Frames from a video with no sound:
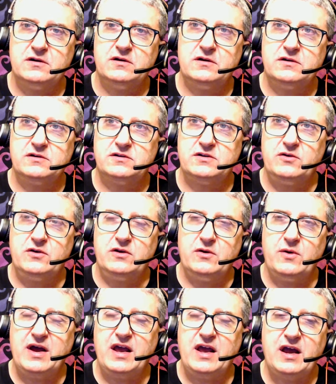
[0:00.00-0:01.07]
So,
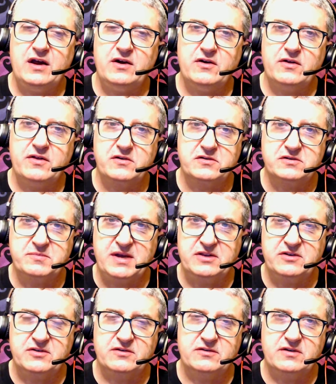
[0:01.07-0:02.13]
I had all those
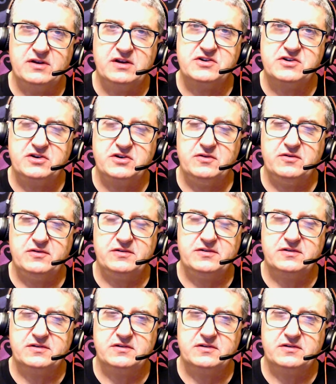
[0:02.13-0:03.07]
mental issues.